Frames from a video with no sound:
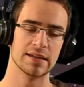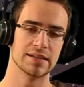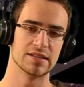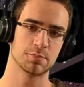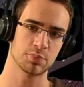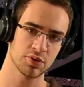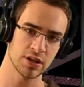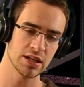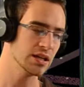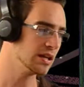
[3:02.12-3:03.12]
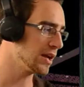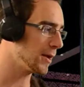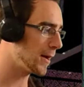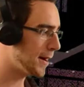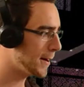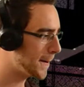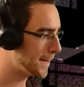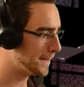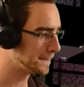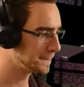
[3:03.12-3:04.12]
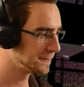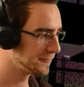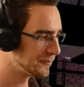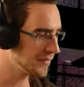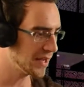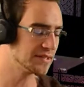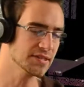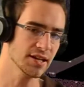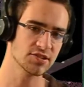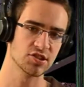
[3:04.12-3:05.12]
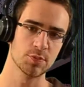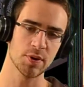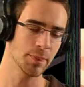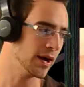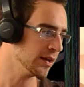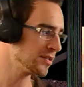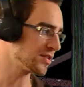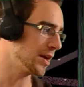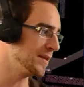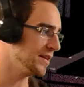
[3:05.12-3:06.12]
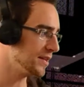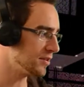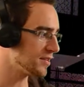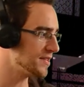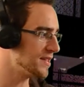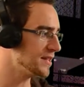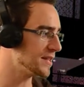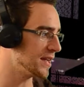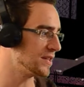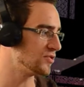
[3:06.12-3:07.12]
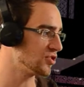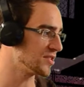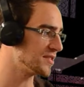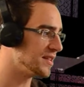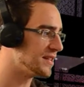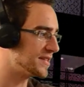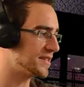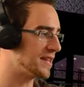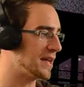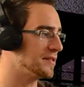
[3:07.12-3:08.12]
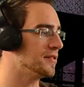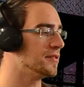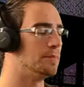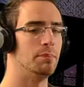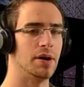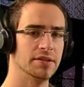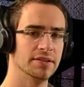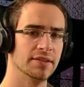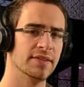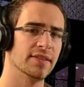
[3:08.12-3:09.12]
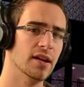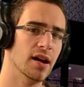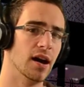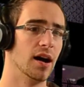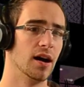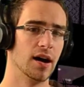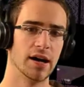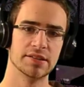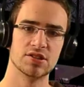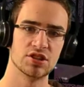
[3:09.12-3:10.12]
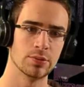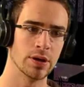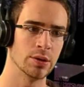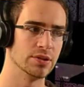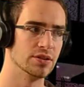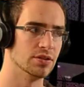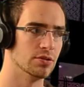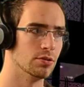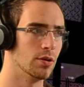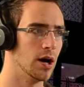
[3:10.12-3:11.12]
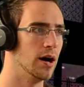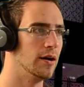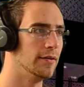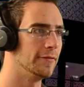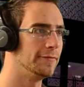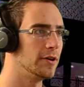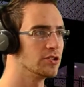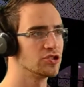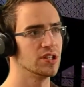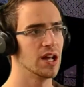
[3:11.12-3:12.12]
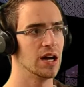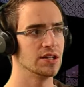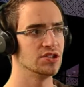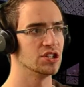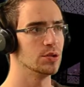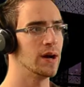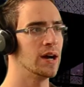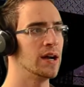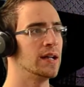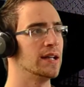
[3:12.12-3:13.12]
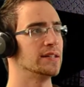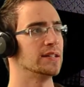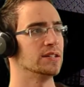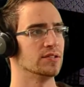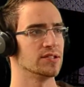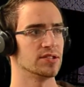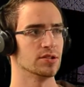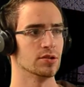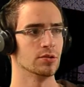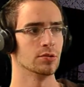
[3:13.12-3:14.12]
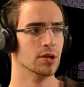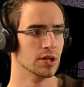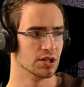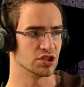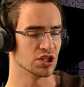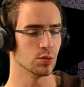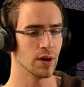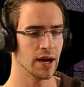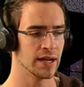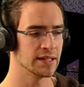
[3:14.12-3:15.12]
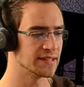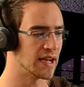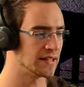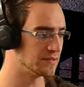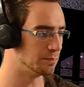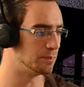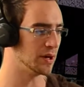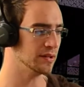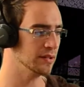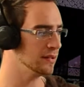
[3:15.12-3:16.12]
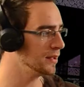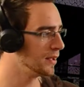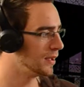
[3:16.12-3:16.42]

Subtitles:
is pretty, it's not super polished. I mean, you can see that it's just the standard buttons on the GUI when you do function on GUI, and then you just do GUI.button.